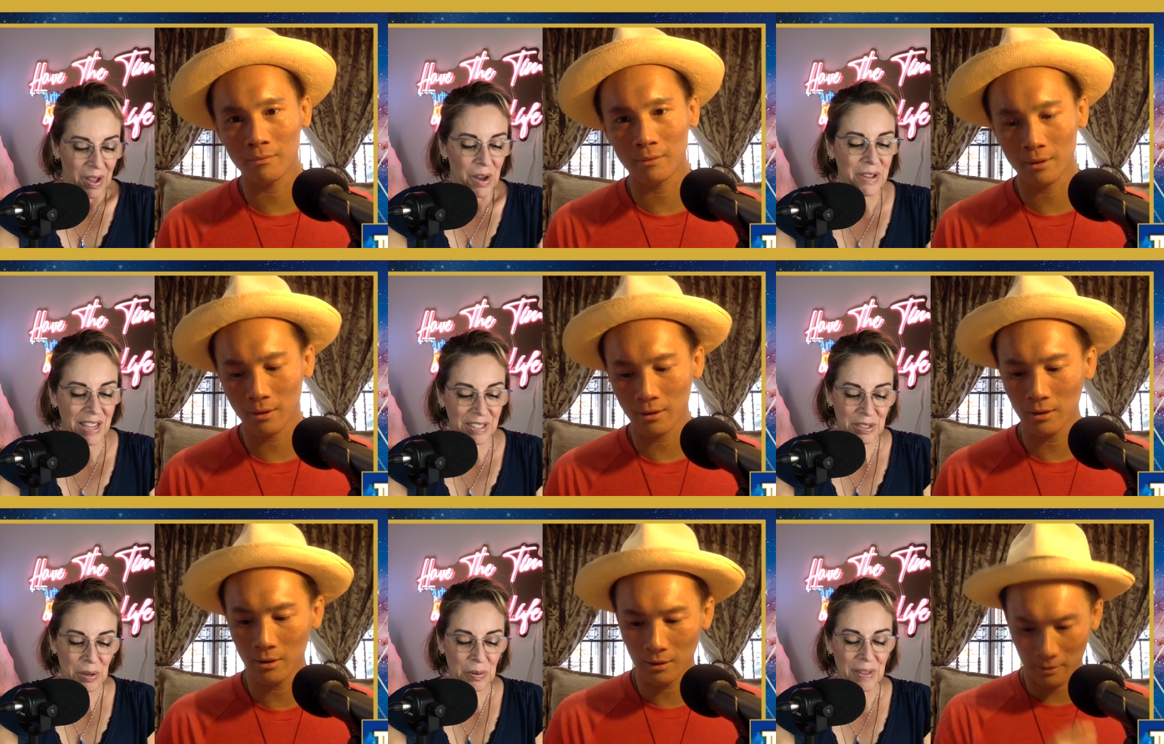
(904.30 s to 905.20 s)
Speaker 1: okay
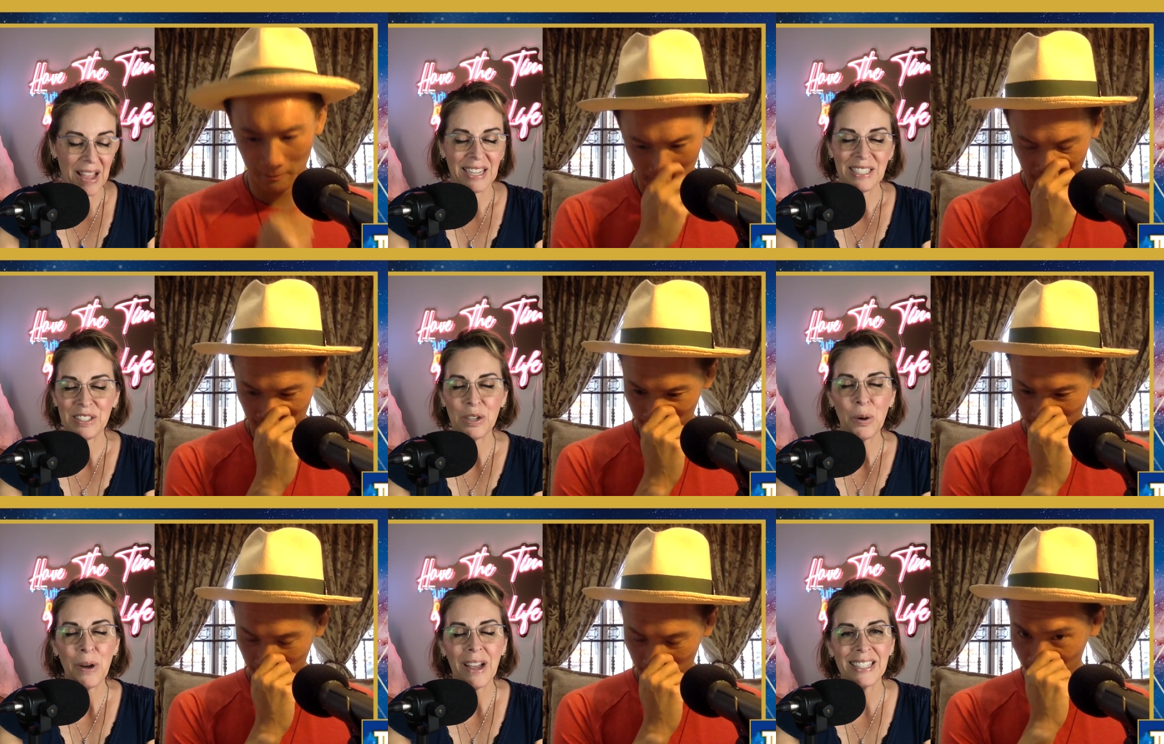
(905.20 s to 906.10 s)
so that is
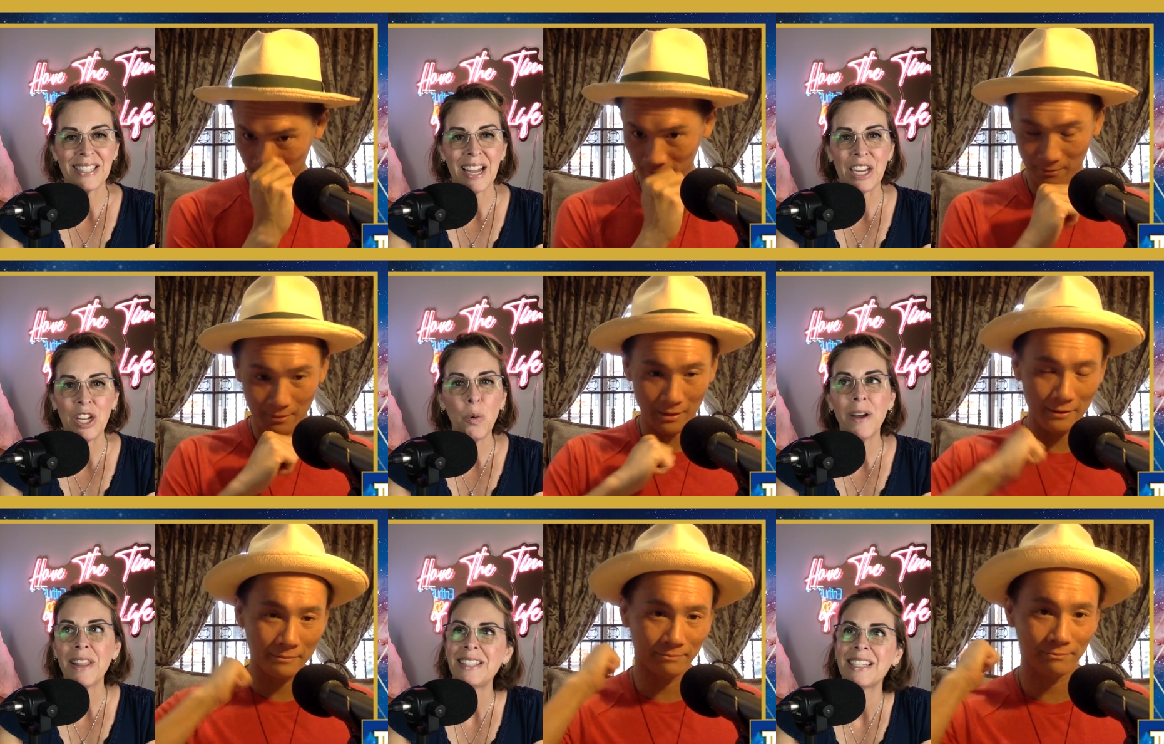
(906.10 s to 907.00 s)
so exciting you know why
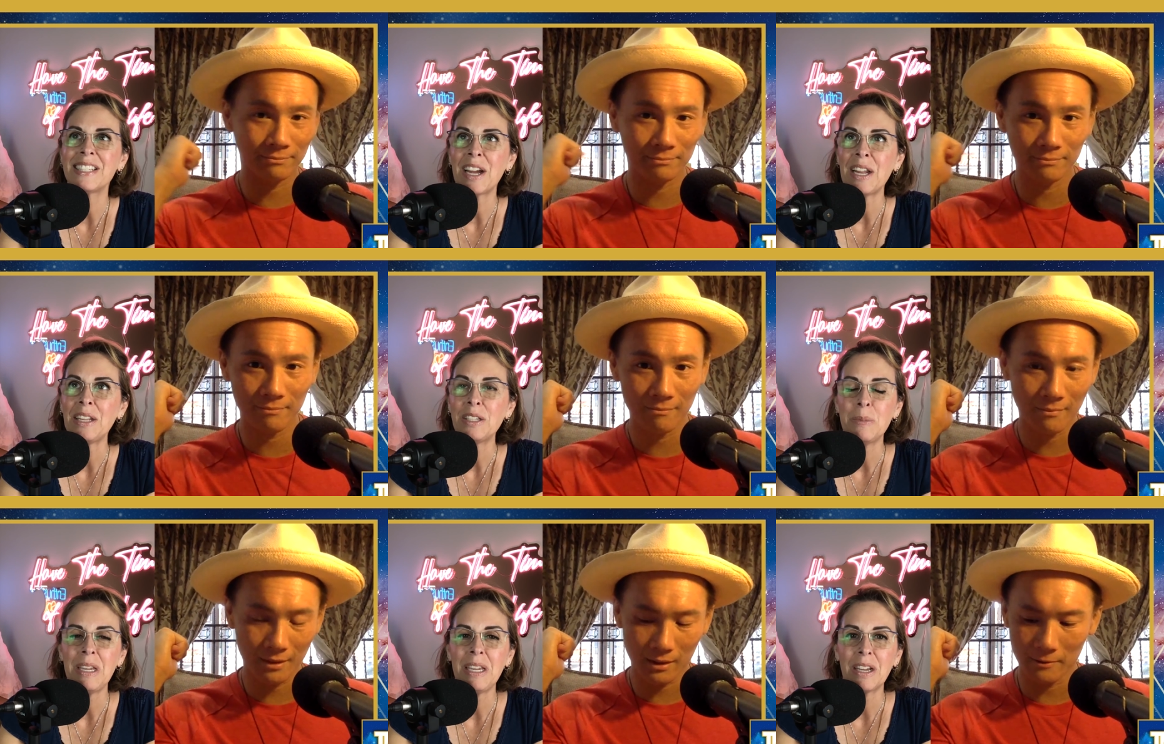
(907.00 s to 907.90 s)
that's exciting to
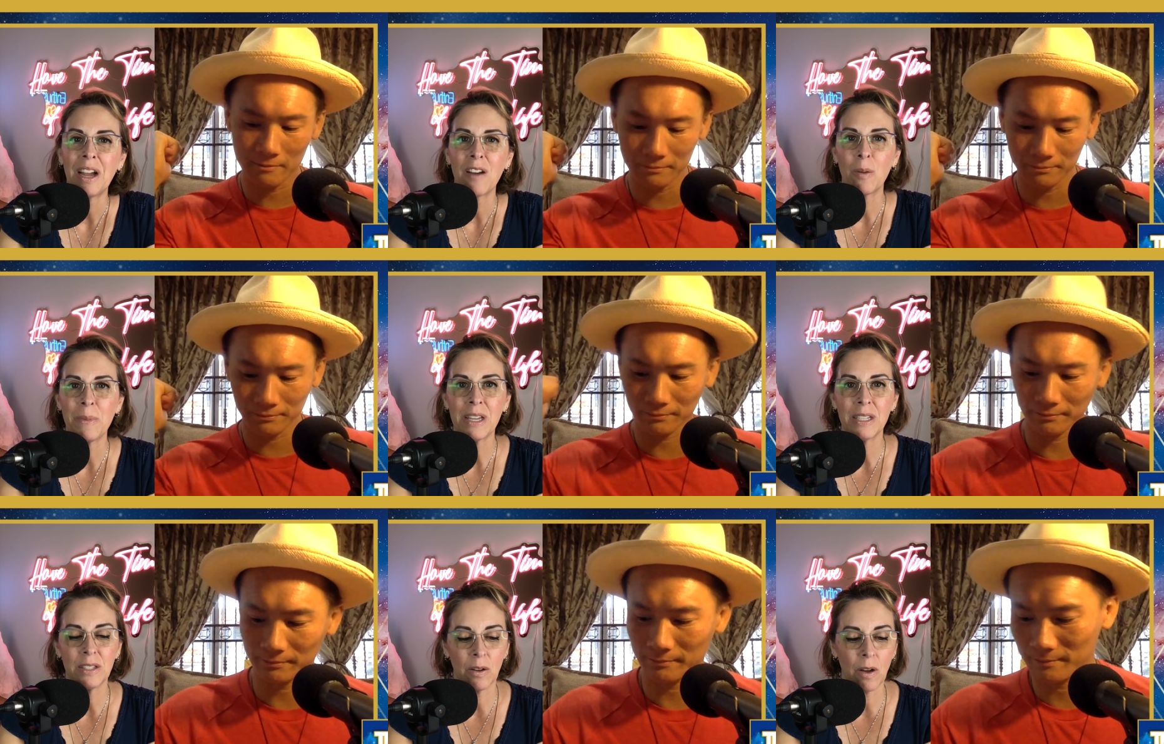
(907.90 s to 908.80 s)
me chiron
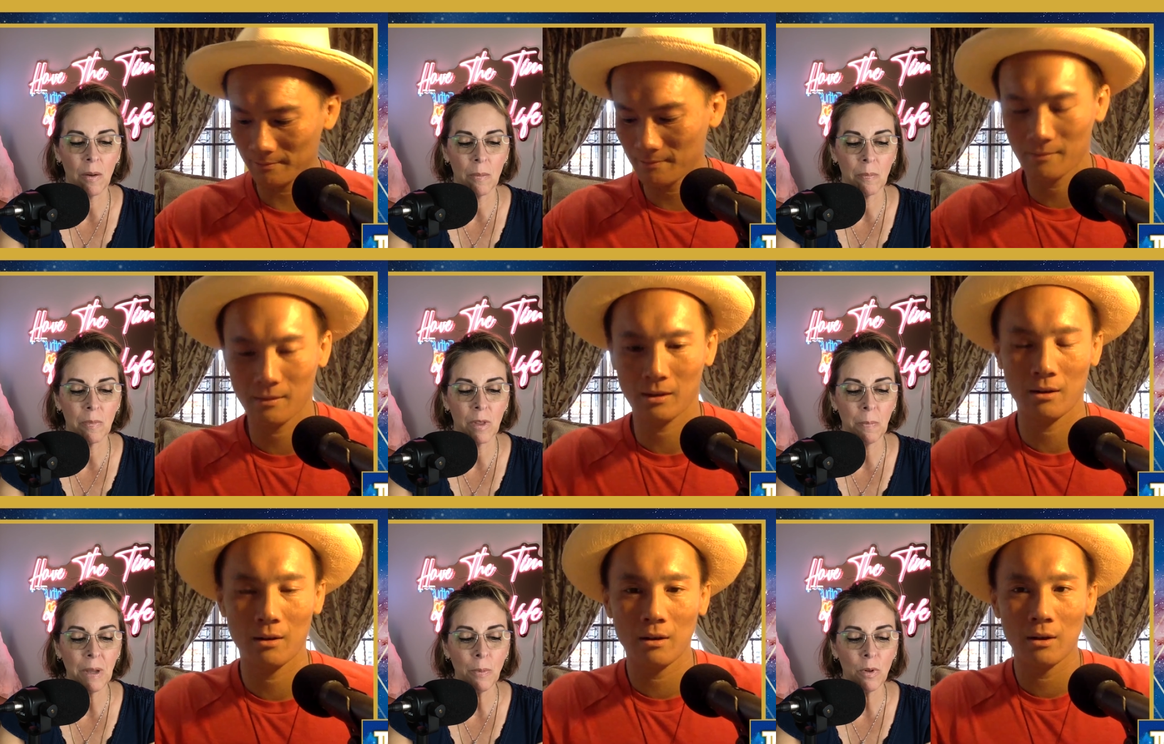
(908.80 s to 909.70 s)
because the
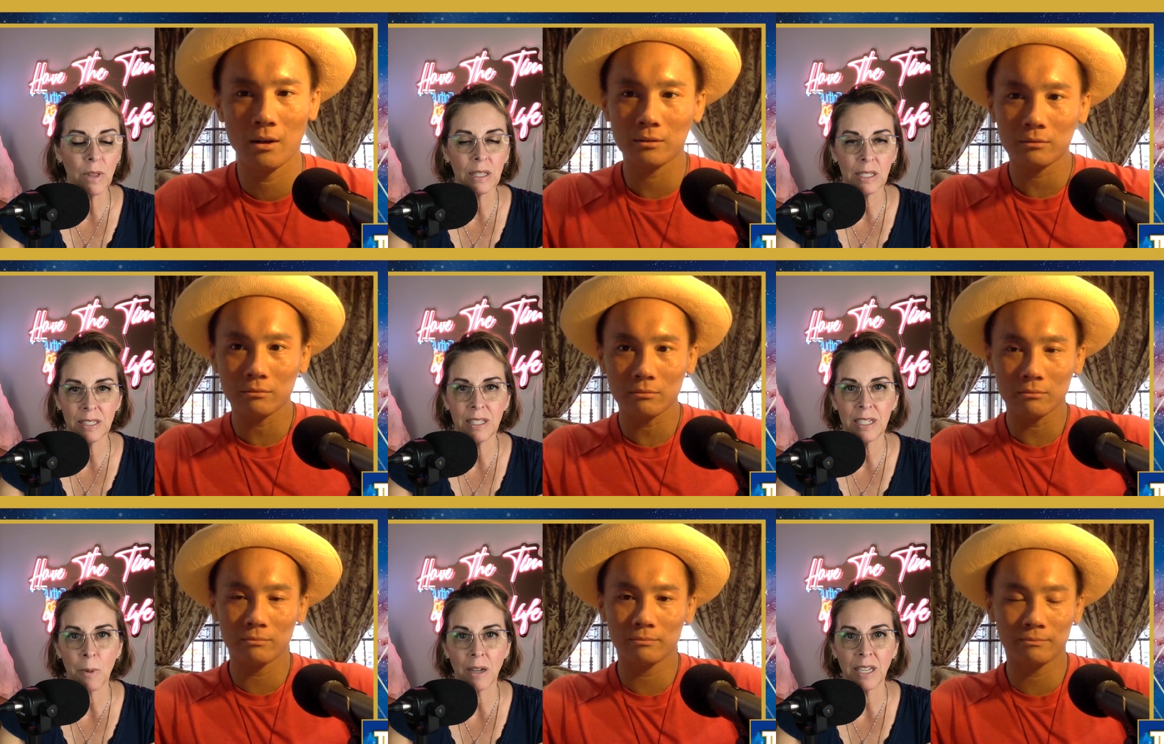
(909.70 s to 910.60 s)
people that listen to
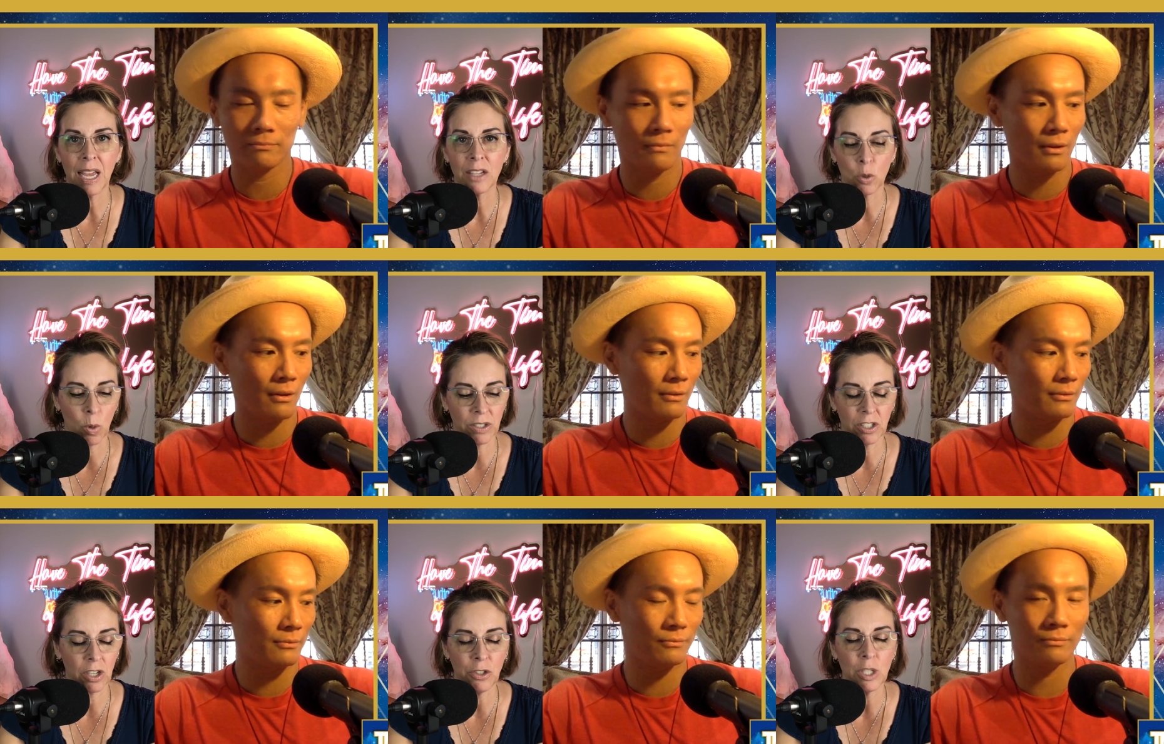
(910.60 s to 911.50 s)
this podcast or
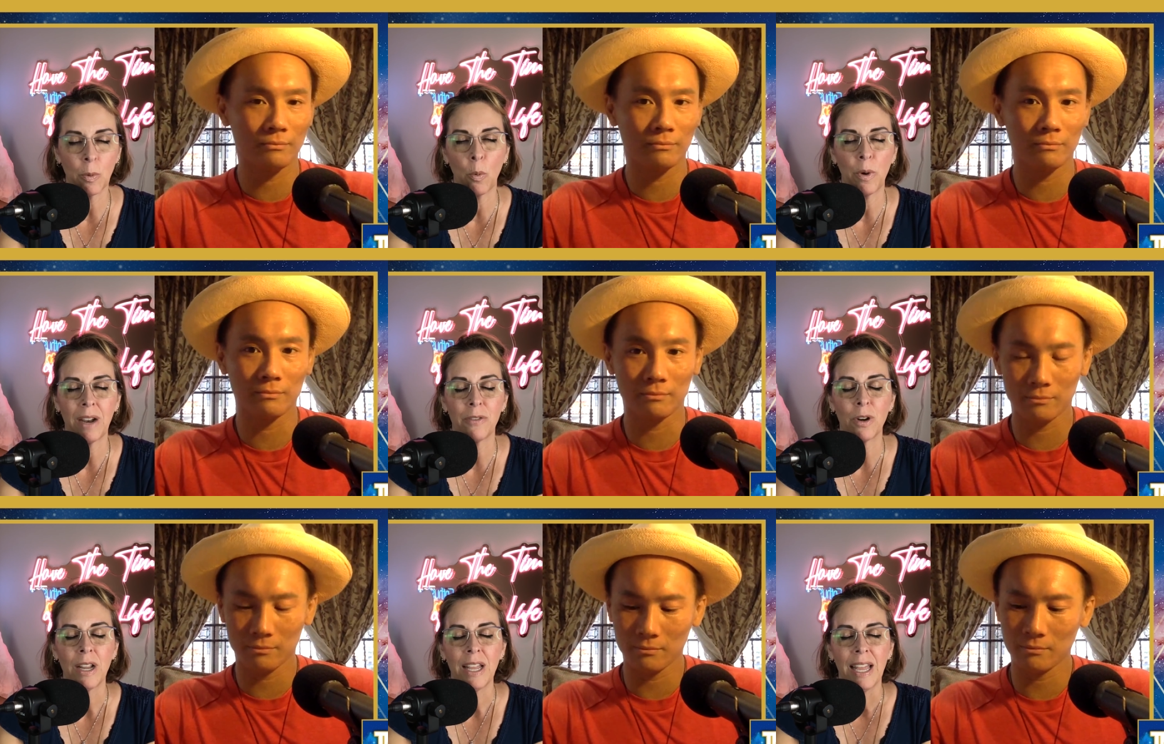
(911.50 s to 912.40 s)
watch it on youtube or whatever